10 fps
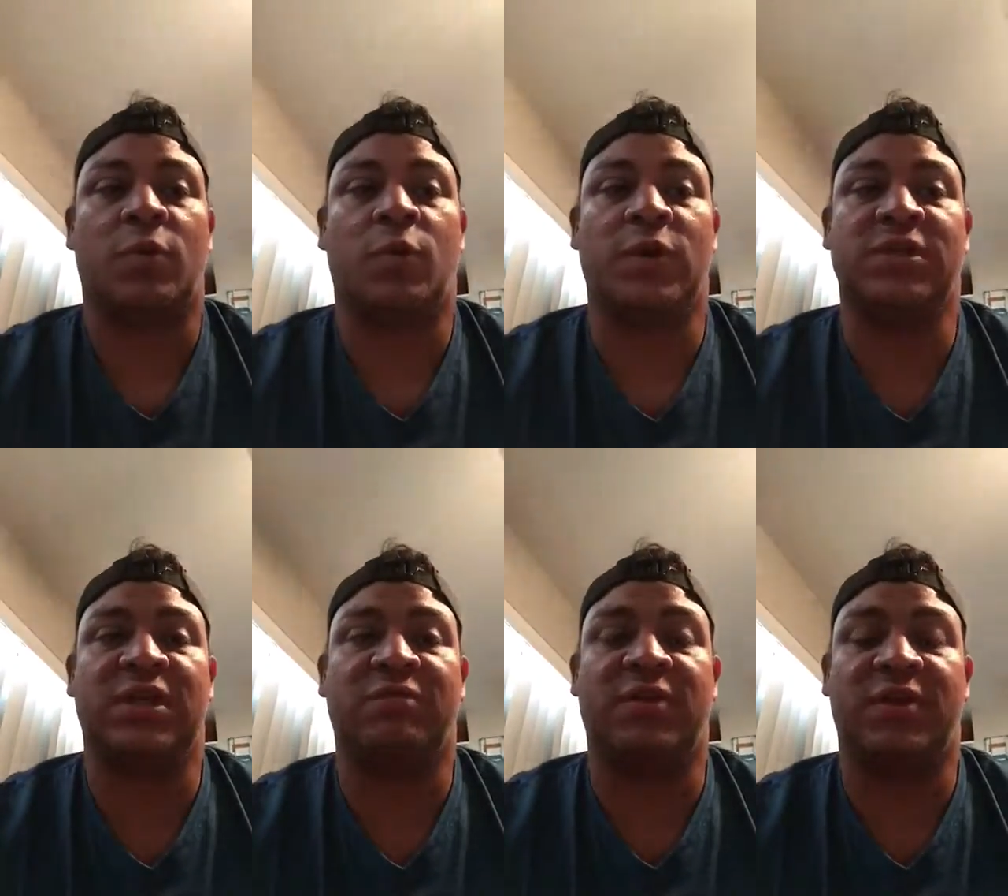Once
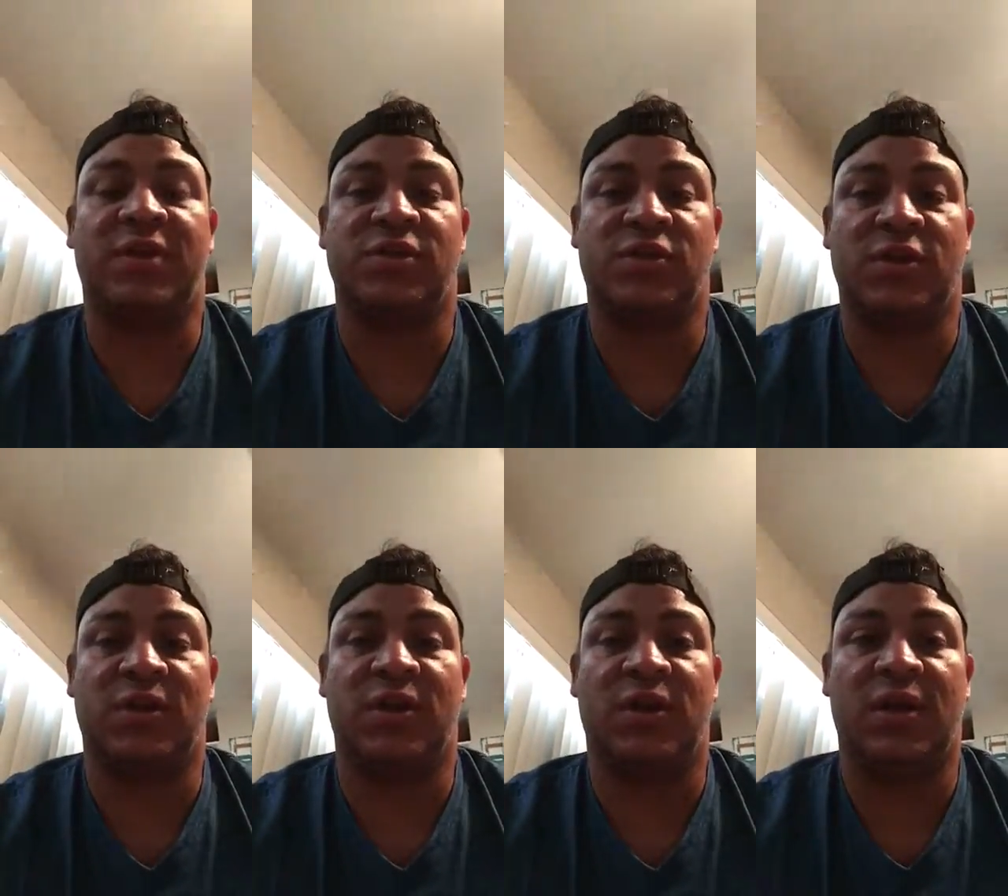everything is
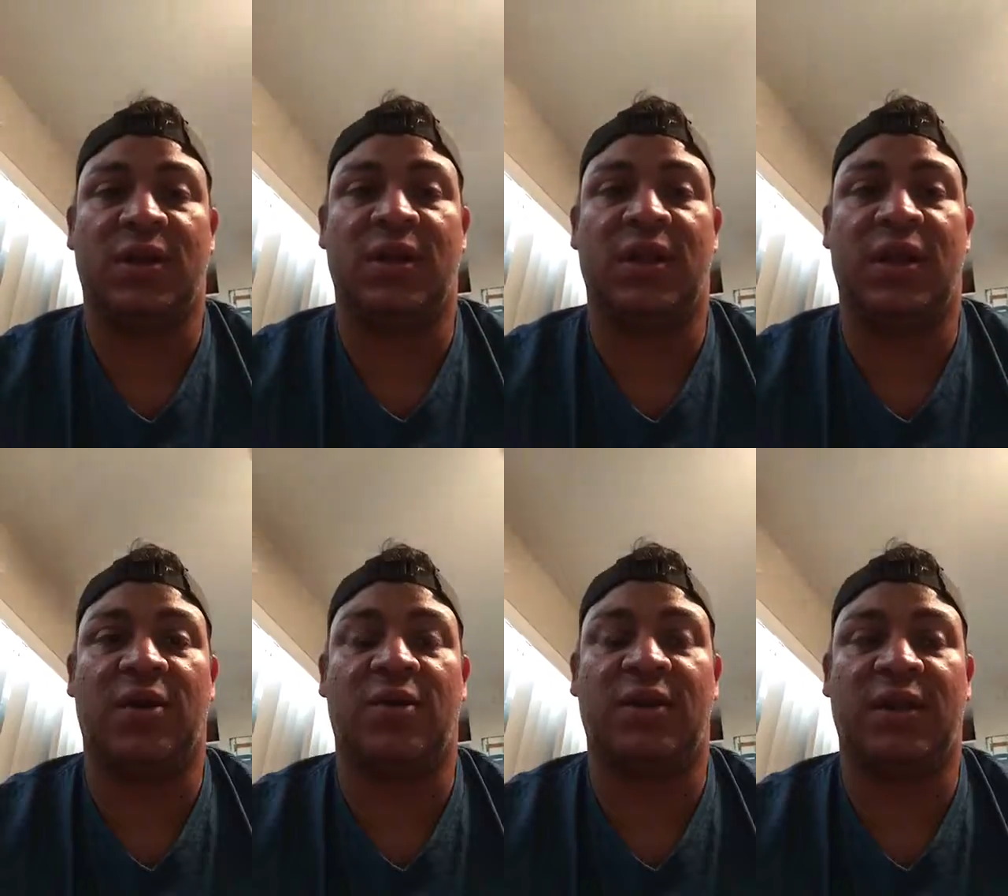good, then they
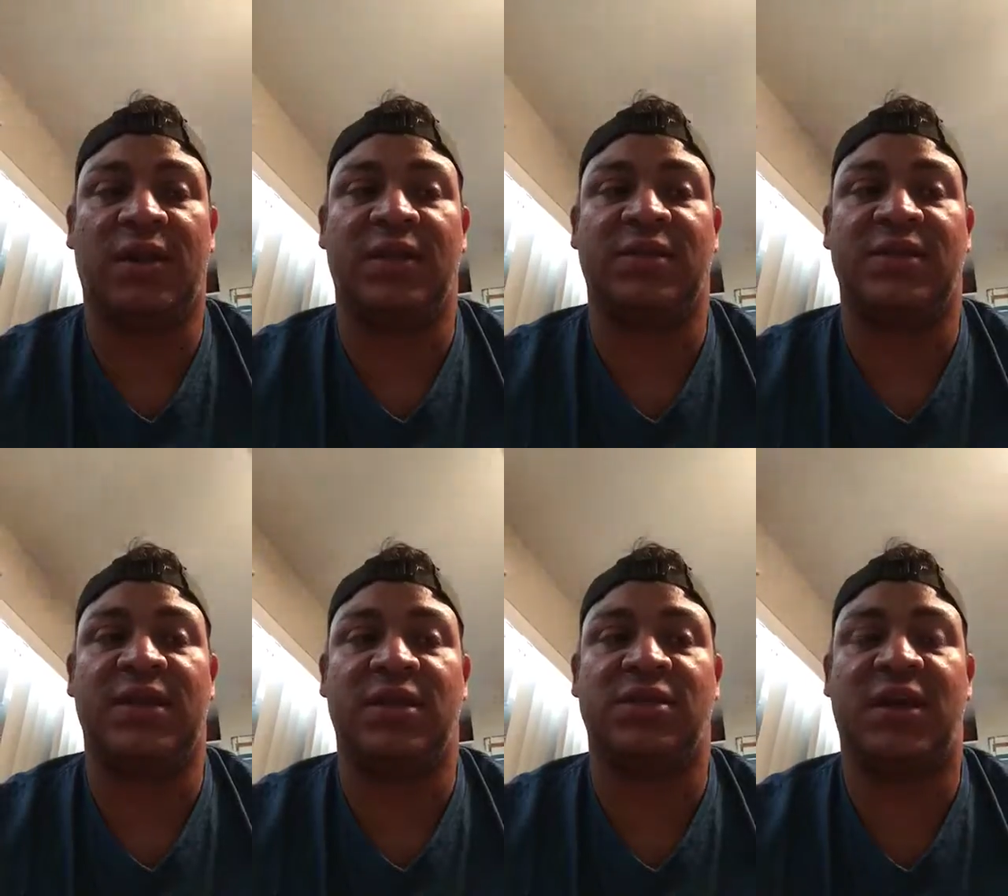contact a
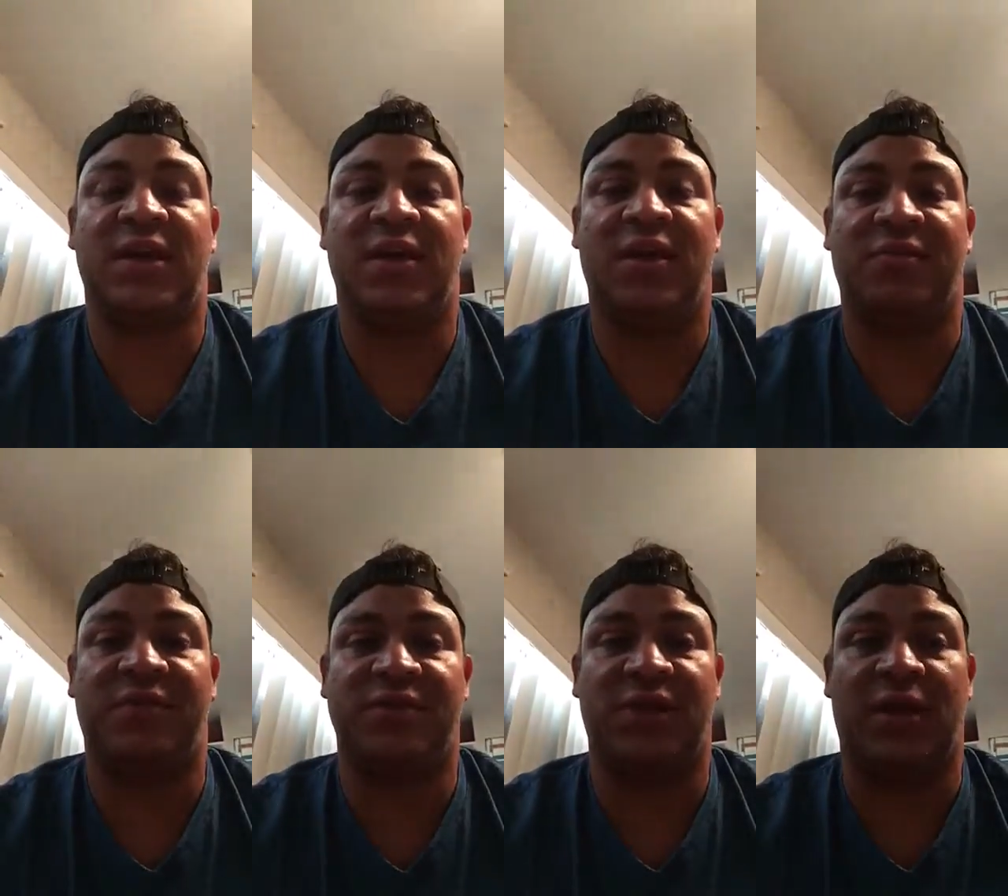THI
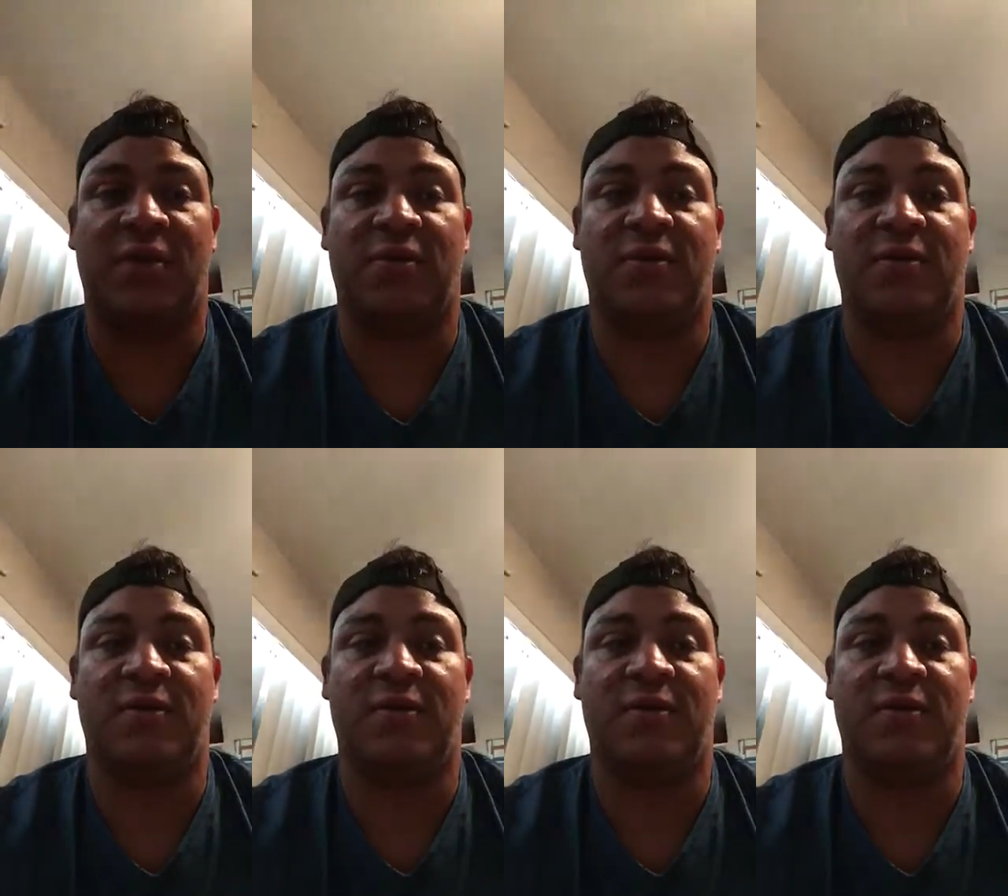investigator,